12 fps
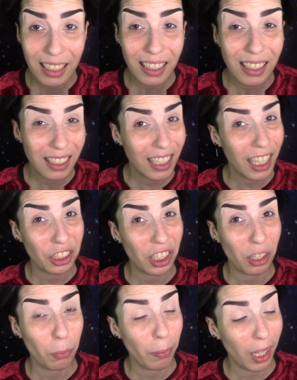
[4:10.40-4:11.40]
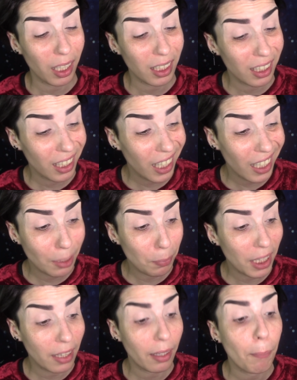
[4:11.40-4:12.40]
this is the eyeshadow palette that has
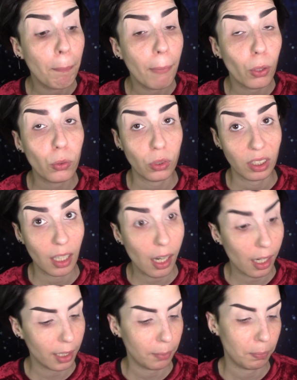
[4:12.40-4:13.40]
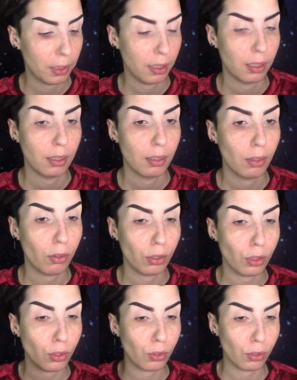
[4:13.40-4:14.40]
been the most hyped
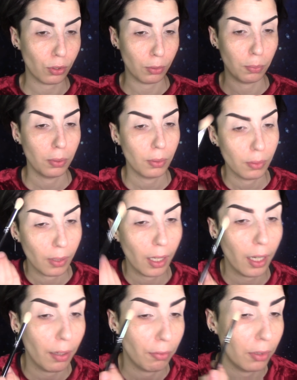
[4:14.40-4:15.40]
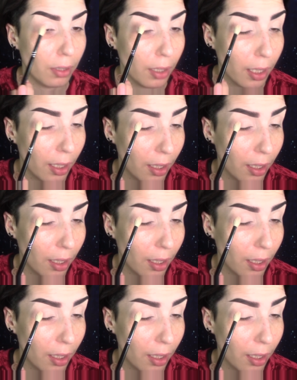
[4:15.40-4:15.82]
on YouTube ever, I